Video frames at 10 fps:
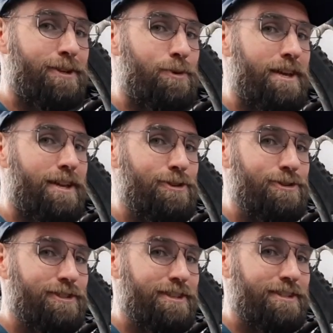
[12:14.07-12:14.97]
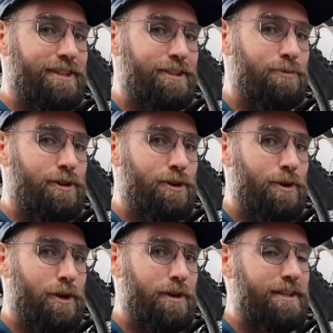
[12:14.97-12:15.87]
we get used to these things pretty
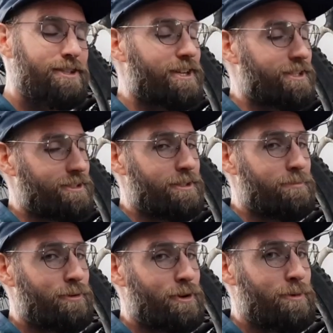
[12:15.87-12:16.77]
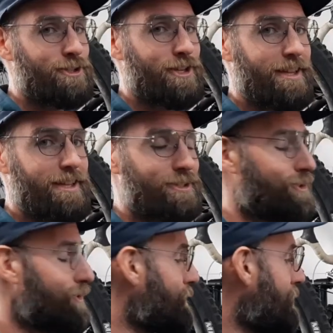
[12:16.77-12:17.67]
quick. We can adjust to pretty much anything.
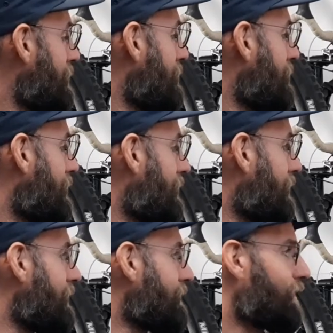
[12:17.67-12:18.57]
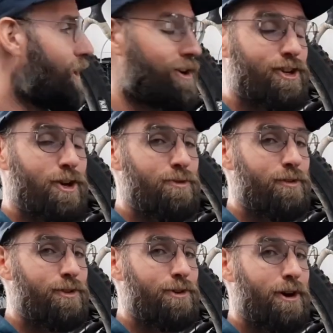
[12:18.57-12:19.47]
So in the long-term
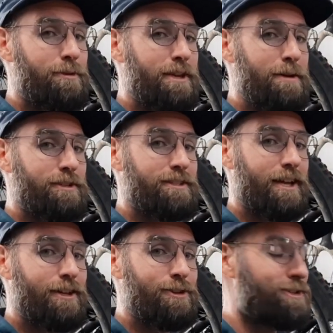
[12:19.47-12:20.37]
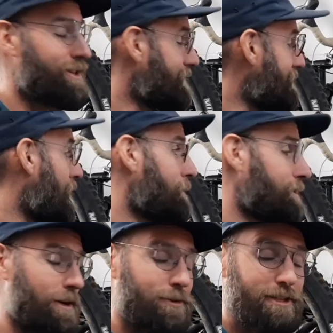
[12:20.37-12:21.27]
review, I'll be able to tell you just how
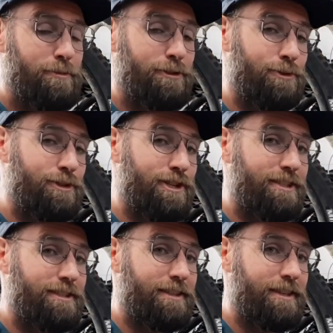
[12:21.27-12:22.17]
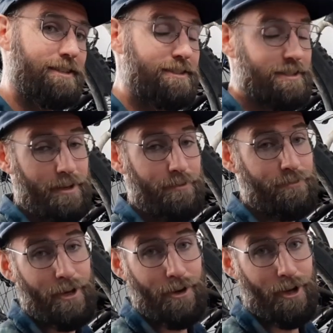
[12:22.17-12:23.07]
much I was able to adjust to this,
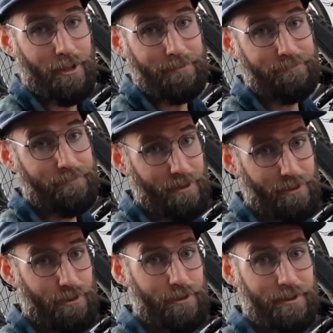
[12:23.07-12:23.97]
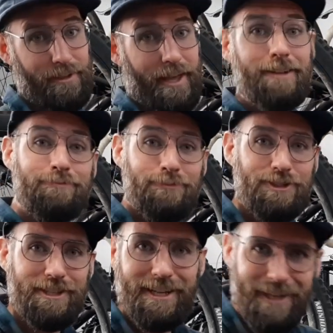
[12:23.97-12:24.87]
if at all. So until then, see you next